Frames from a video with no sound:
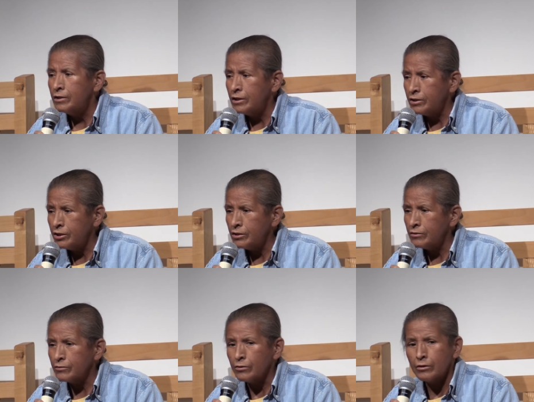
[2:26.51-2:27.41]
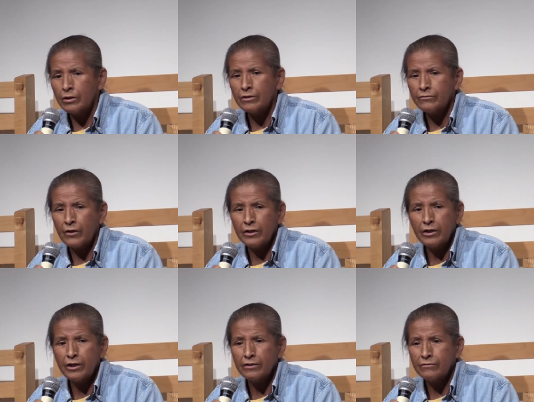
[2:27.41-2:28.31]
ditches or
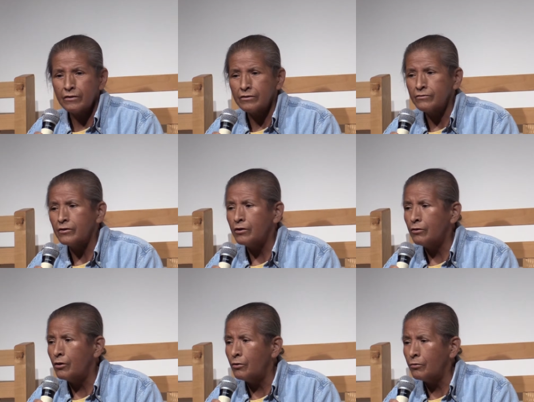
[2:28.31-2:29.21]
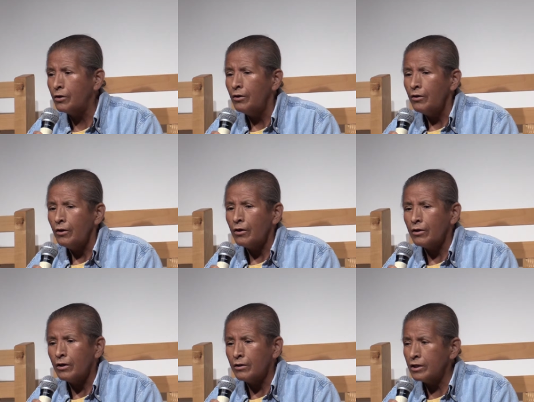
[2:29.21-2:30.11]
acequias as they're known
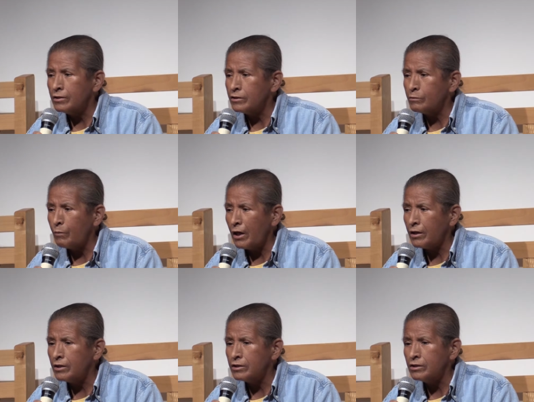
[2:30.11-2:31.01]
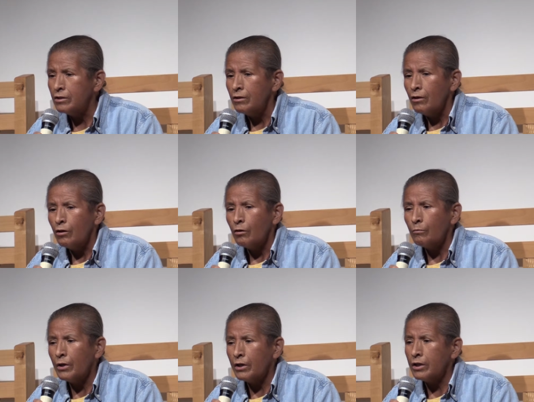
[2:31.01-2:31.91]
uh, in Spanish.
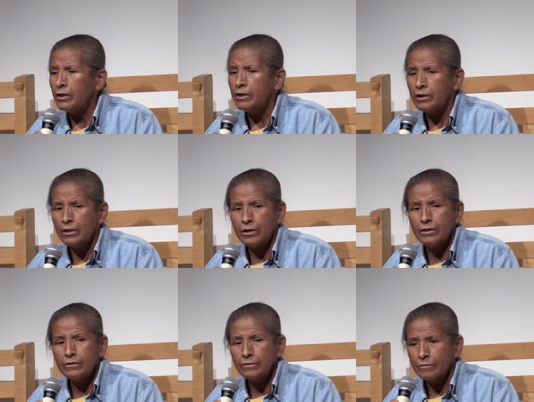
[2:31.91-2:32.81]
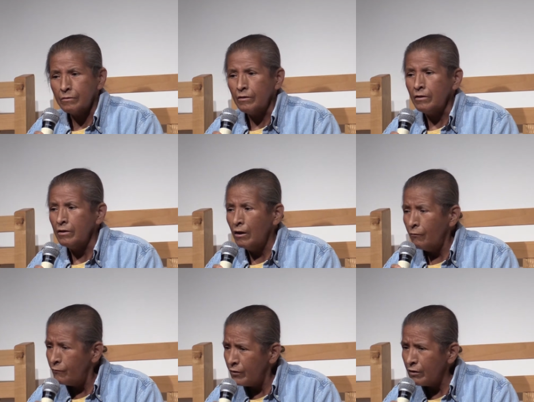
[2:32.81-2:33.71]
But it is
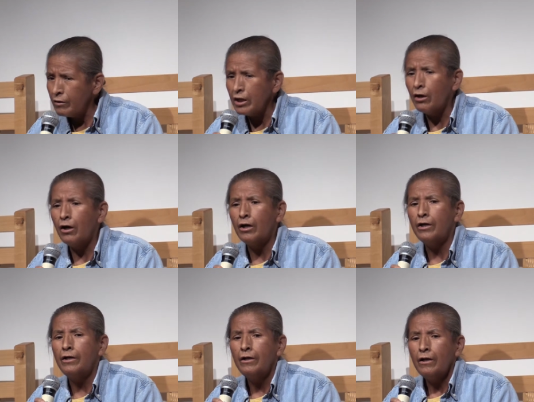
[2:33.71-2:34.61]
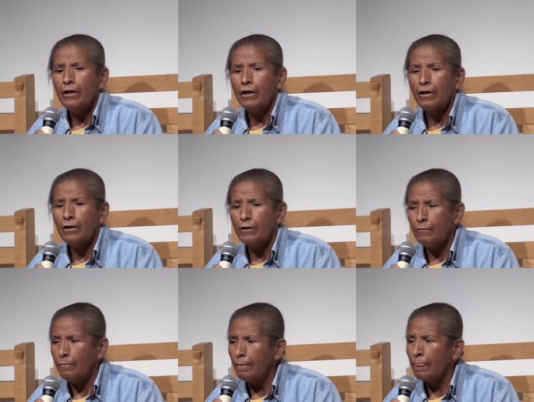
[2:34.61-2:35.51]
a very hard
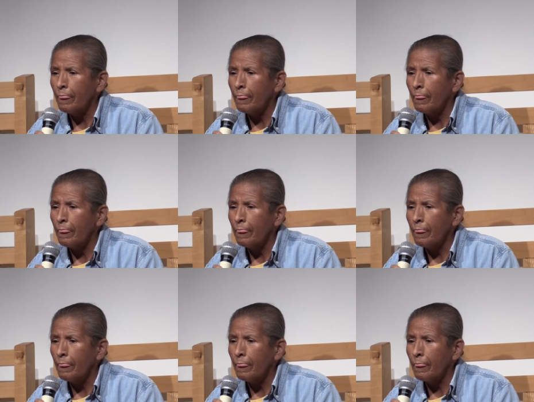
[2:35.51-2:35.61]
um,